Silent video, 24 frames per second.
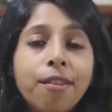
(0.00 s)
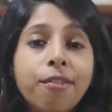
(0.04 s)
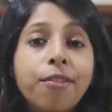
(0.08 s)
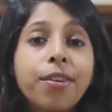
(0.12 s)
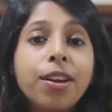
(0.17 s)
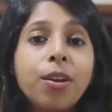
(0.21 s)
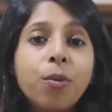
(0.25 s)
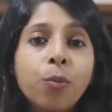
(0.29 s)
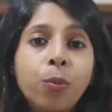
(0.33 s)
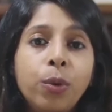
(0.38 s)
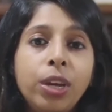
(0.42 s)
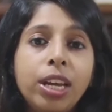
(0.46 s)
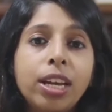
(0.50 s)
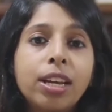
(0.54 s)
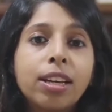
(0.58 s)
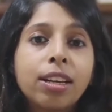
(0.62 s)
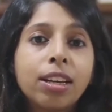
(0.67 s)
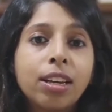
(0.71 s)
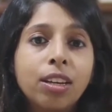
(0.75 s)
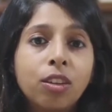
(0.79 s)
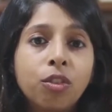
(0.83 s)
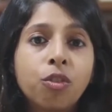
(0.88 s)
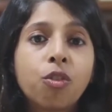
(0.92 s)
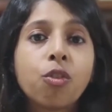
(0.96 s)
every week
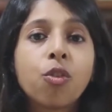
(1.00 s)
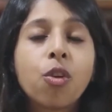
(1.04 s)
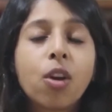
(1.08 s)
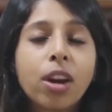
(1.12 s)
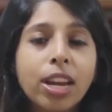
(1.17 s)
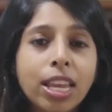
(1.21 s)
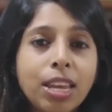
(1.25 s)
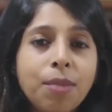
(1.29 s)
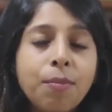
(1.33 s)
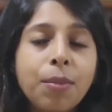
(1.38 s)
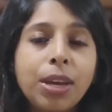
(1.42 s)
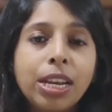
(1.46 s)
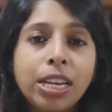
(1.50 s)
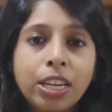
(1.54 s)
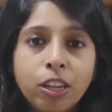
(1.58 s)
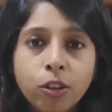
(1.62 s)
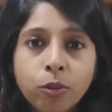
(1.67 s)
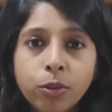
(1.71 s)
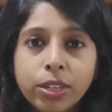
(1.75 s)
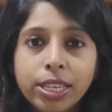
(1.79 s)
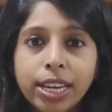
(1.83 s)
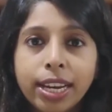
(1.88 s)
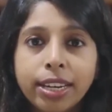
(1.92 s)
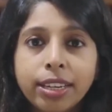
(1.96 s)
through your email
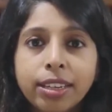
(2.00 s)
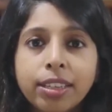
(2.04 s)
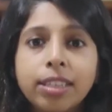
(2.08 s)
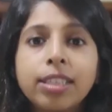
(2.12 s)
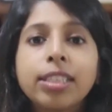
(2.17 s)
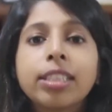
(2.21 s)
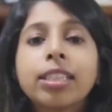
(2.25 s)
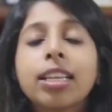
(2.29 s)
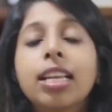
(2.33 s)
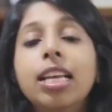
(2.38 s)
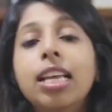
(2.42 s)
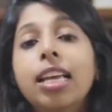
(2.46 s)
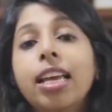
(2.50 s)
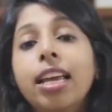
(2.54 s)
newsletters.